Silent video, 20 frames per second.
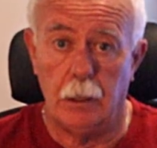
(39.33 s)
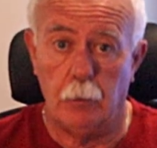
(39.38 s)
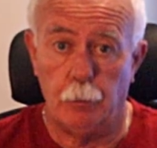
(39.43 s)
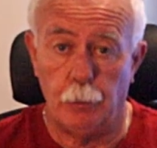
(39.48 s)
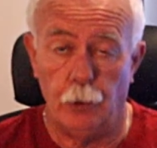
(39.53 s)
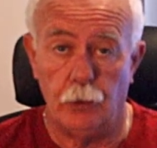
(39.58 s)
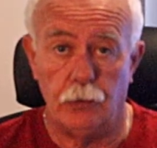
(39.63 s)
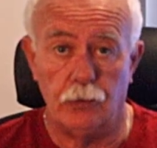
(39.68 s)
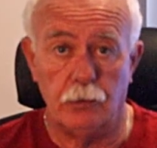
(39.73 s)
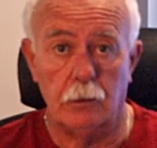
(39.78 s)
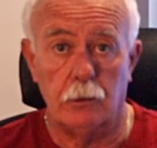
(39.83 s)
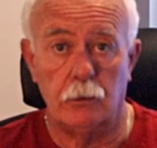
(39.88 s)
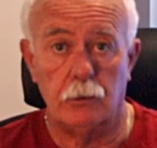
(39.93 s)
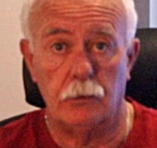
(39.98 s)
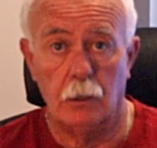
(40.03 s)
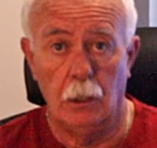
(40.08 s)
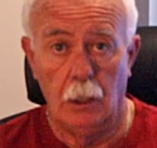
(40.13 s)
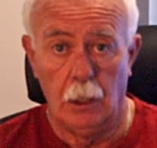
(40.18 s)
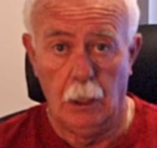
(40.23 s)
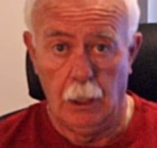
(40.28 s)
person
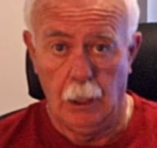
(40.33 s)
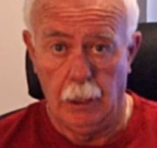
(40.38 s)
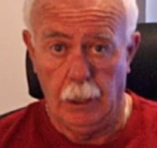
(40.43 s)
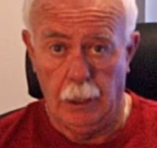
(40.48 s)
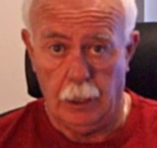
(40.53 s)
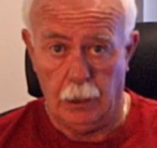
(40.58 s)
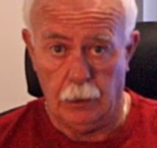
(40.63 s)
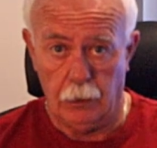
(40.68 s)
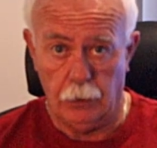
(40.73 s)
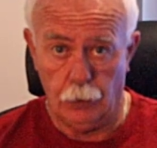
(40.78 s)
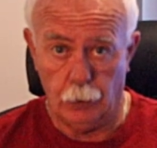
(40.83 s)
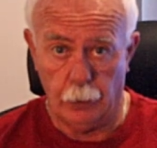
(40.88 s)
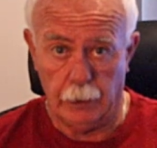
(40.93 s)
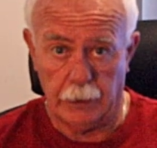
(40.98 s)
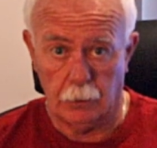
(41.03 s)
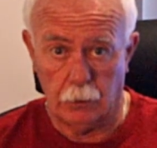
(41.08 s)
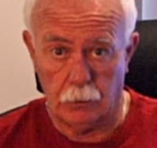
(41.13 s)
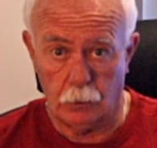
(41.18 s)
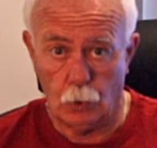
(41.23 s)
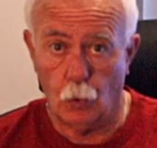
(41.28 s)
that's doing
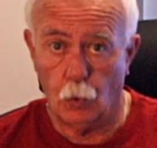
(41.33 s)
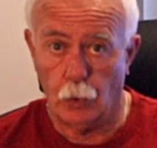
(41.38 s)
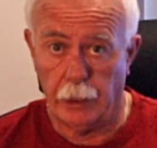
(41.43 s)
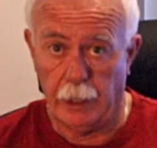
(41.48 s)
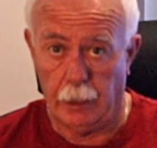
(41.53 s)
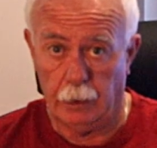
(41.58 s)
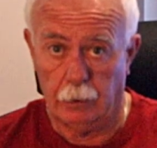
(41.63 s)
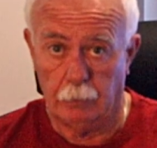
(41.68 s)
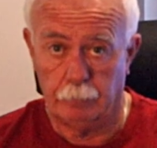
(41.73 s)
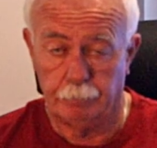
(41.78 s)
the talking.